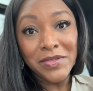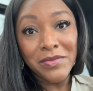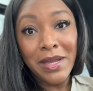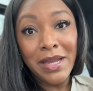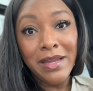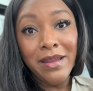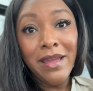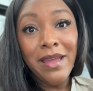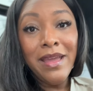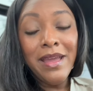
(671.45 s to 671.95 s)

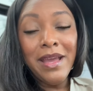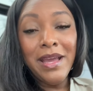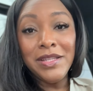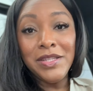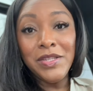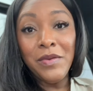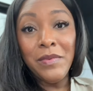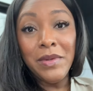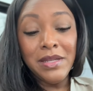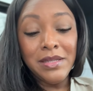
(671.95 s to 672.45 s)
right? And
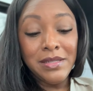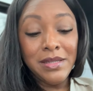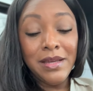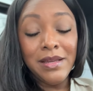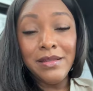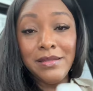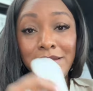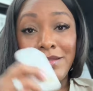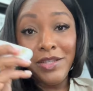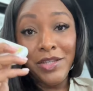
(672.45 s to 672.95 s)
so when it
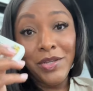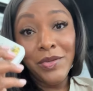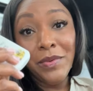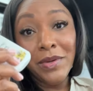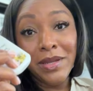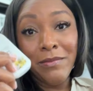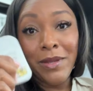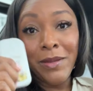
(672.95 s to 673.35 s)
does, you want to be